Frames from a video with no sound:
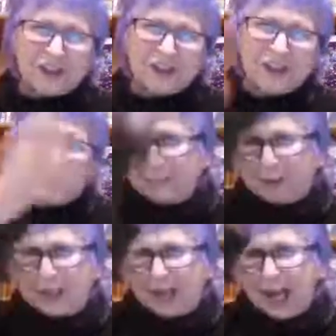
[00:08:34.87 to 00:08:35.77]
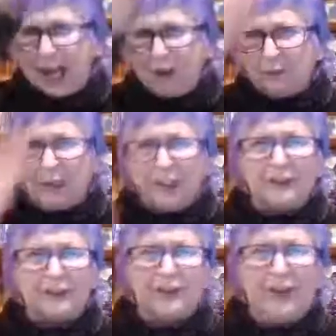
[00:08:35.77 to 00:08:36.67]
zipping down, and
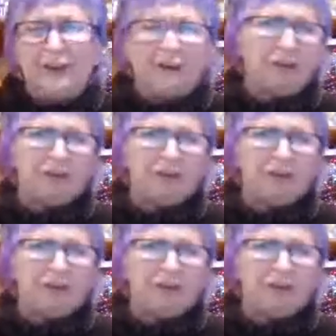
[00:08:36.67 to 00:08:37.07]
it'll say,